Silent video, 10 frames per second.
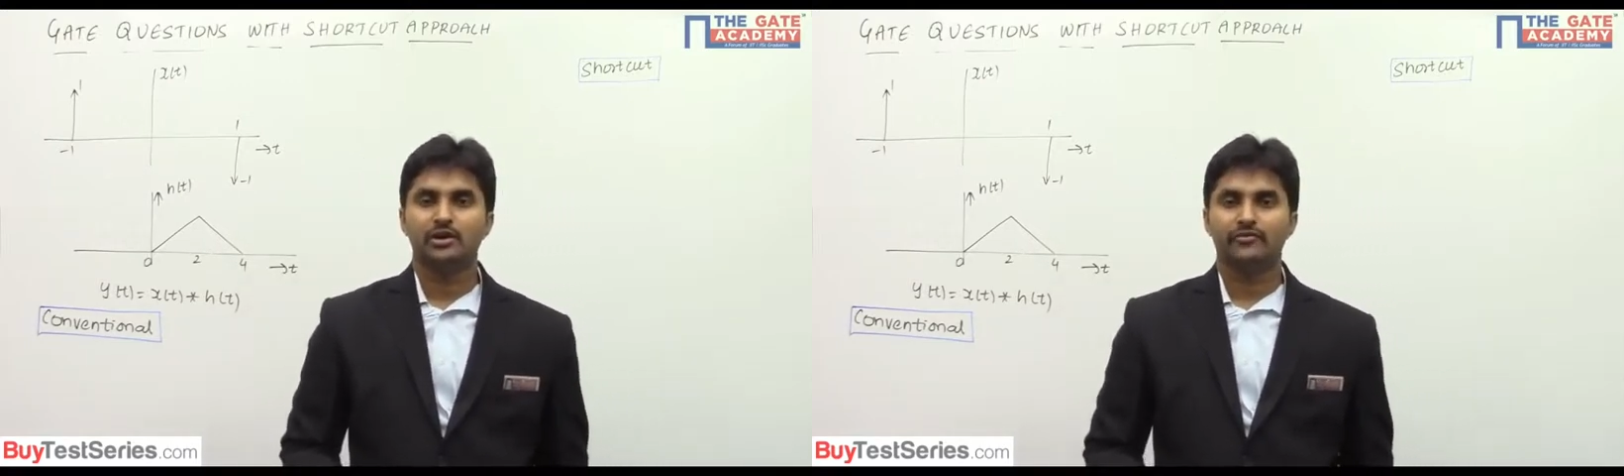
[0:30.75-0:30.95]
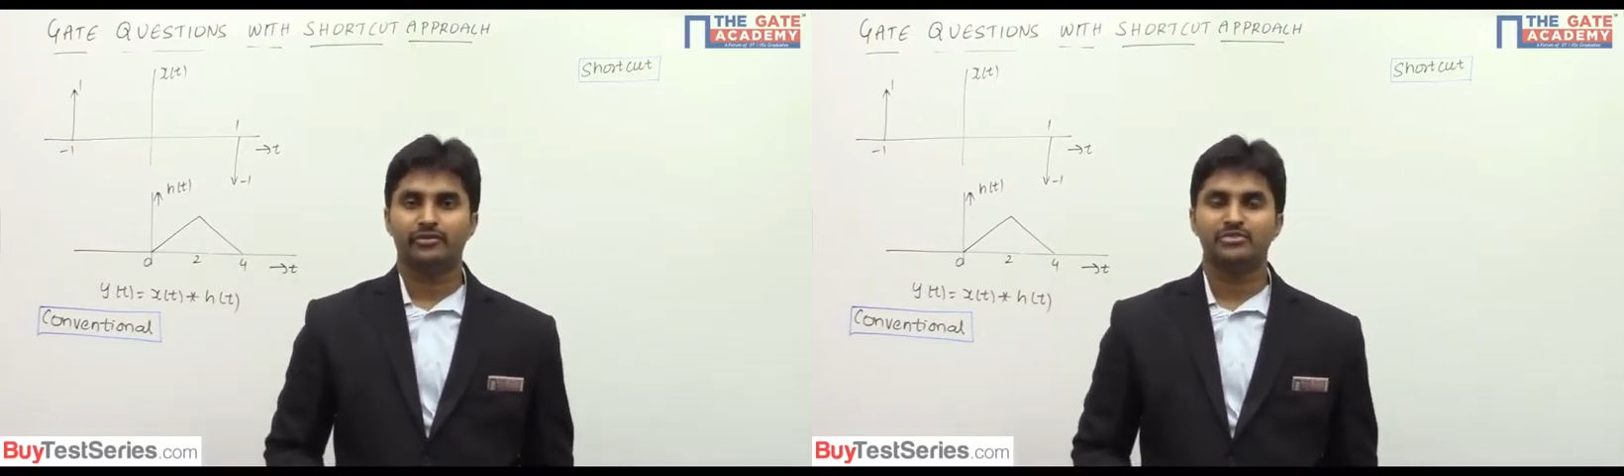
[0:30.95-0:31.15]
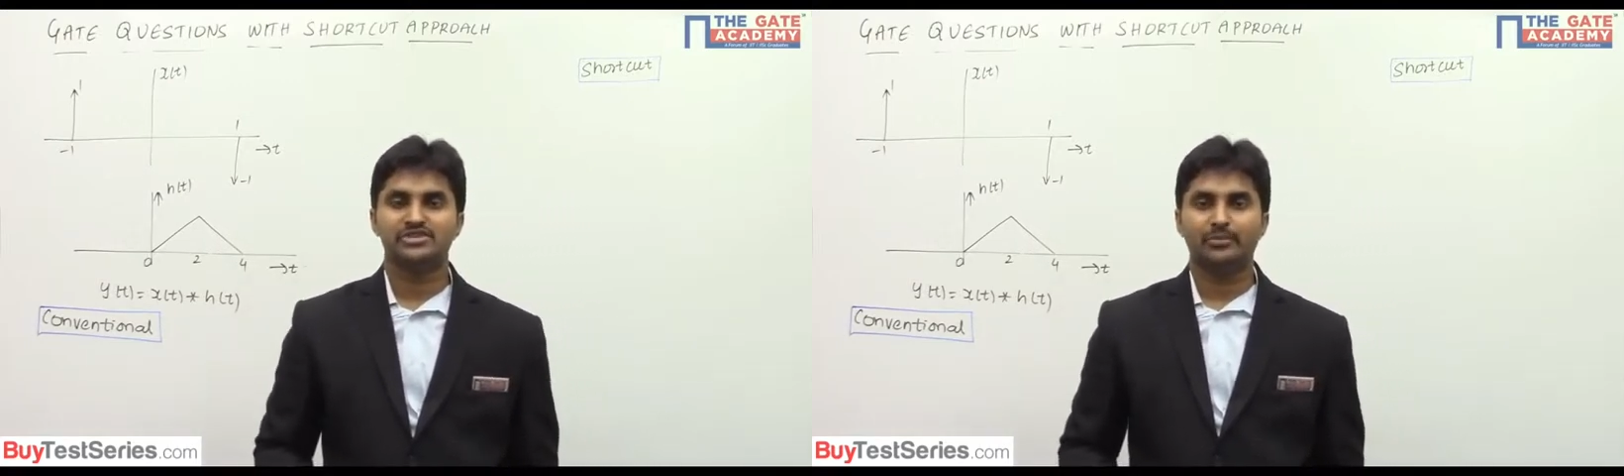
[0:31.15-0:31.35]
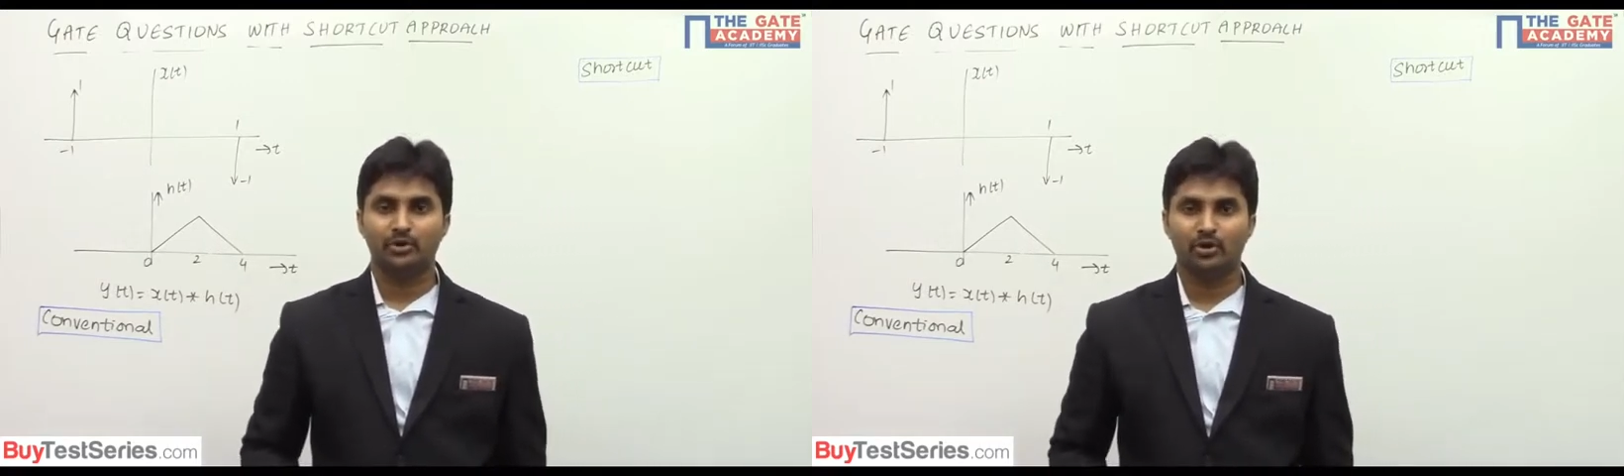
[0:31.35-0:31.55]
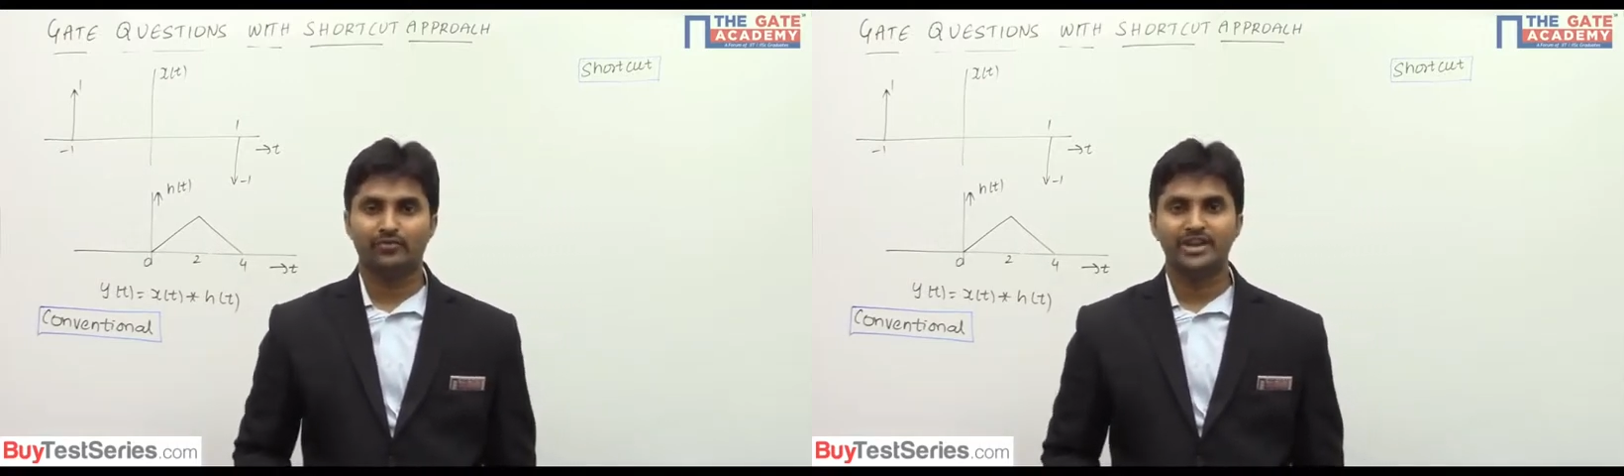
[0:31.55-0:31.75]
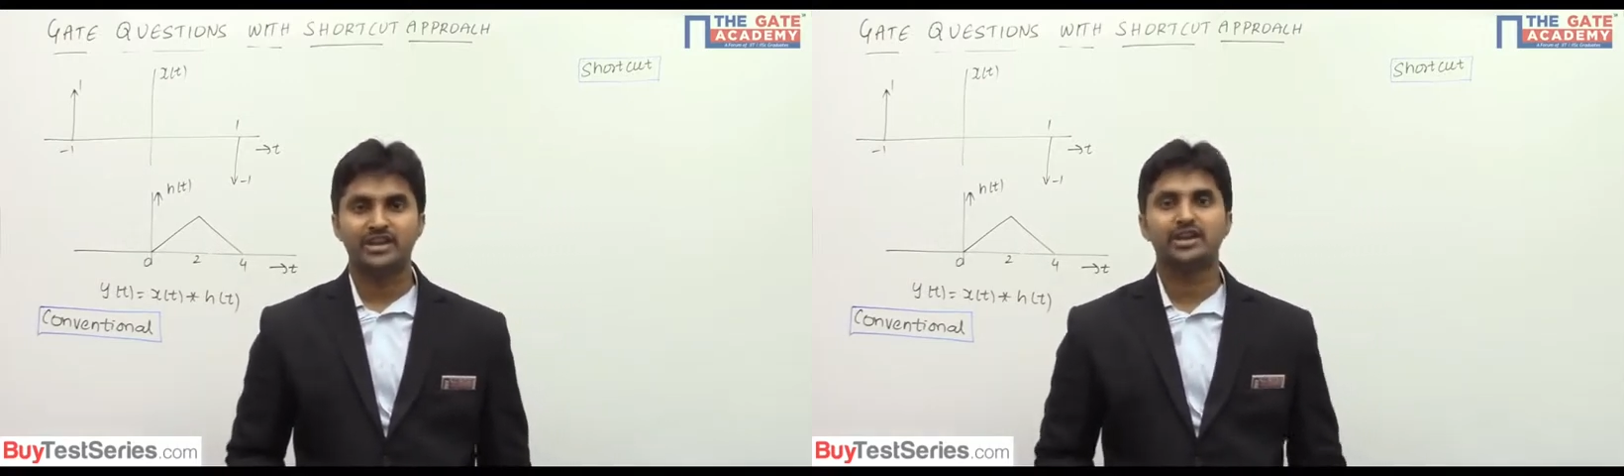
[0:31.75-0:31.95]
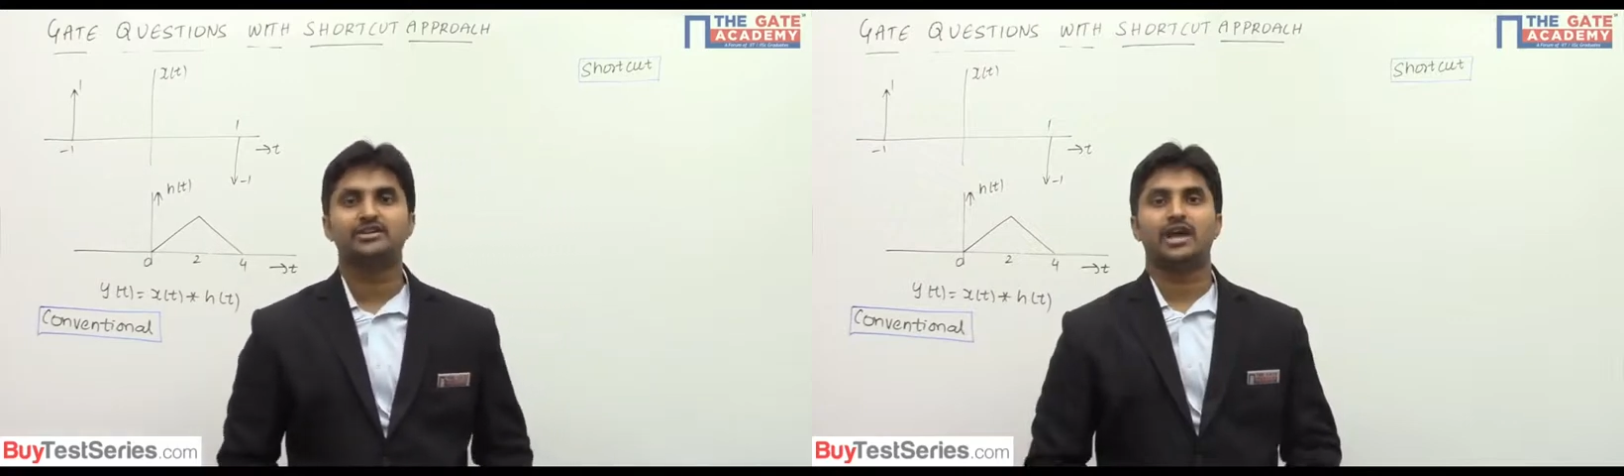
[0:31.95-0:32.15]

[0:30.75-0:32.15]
from the chapter of linear